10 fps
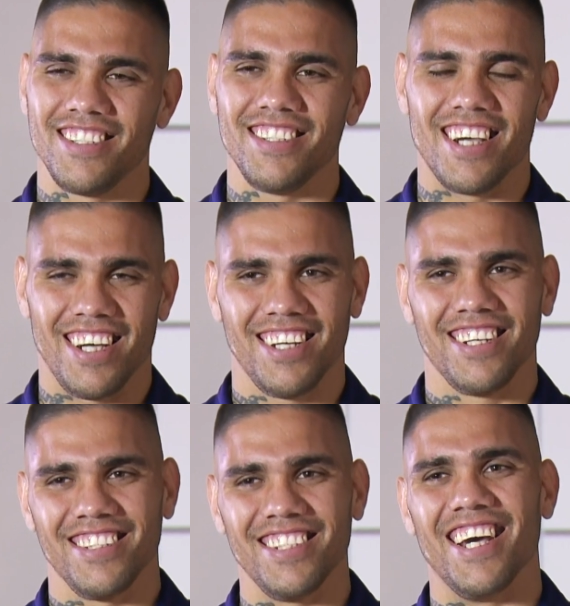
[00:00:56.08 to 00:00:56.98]
Yeah.
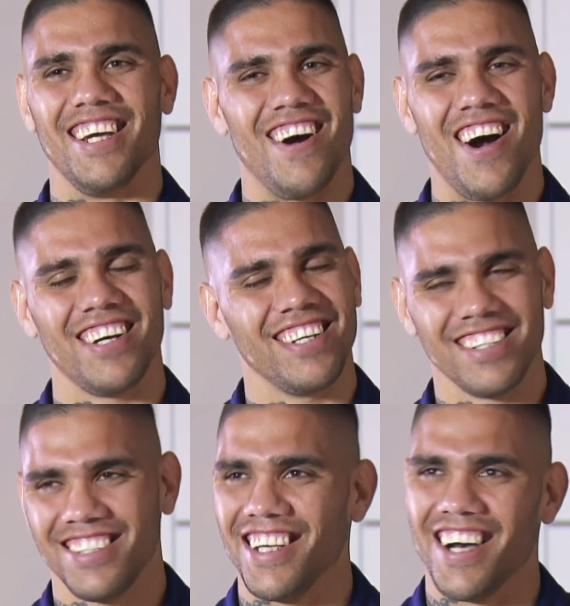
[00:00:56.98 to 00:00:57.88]

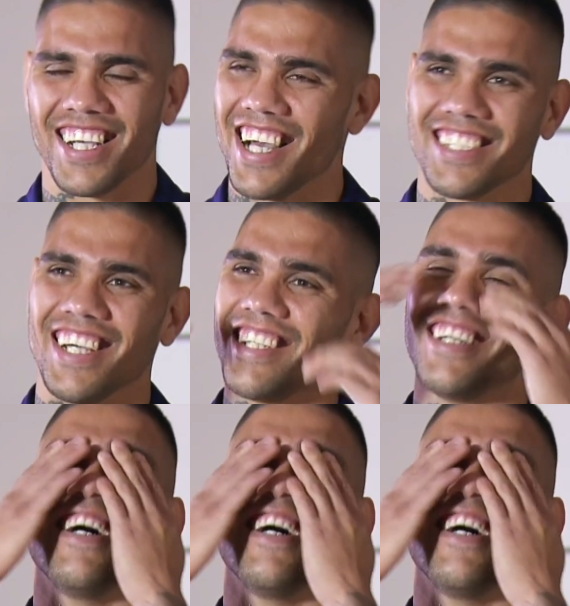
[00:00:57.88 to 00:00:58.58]
Yeah, I can't take it.